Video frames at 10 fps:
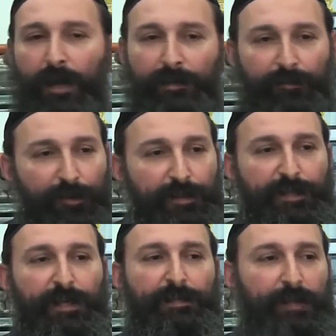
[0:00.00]

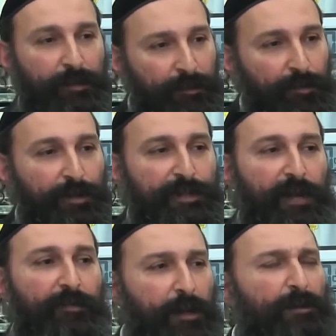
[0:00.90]
1936,
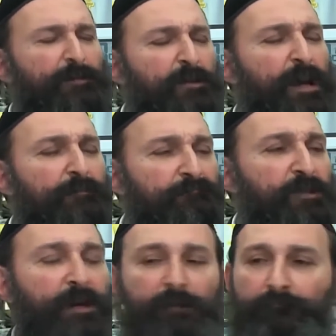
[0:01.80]
1937. No, it's okay.
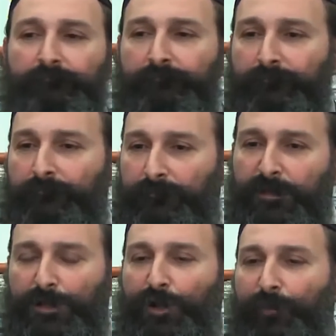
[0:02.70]
It's okay.
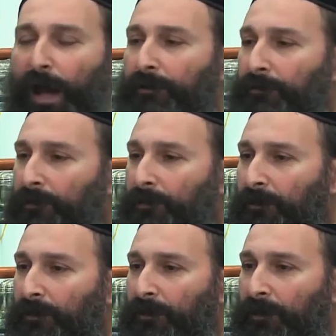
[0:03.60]
It's not so bad.
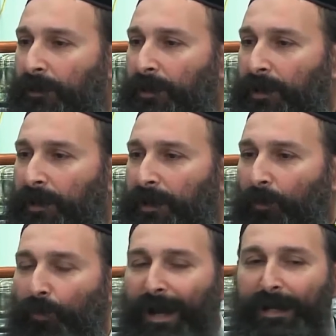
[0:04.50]

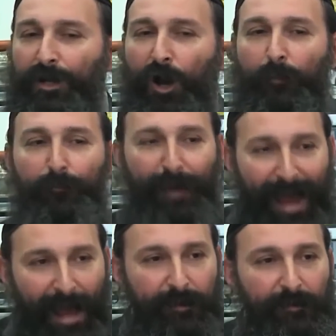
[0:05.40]
Now, when it got
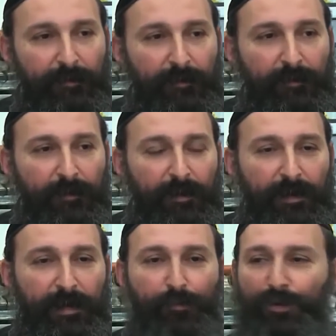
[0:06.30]
bad,
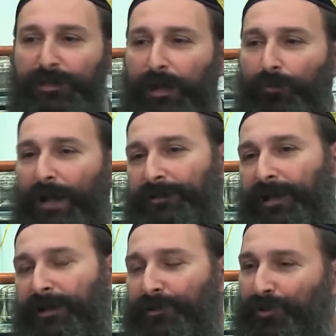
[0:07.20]
it was that 1
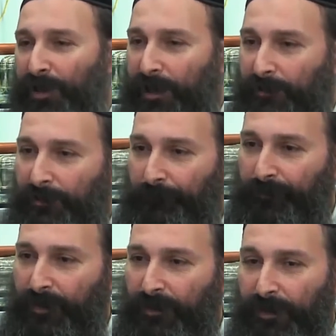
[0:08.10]
second too late.
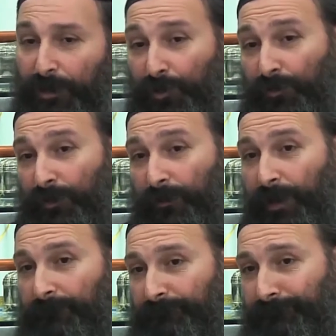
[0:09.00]
Then you couldn't run
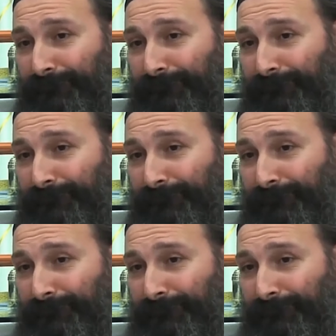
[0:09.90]
away.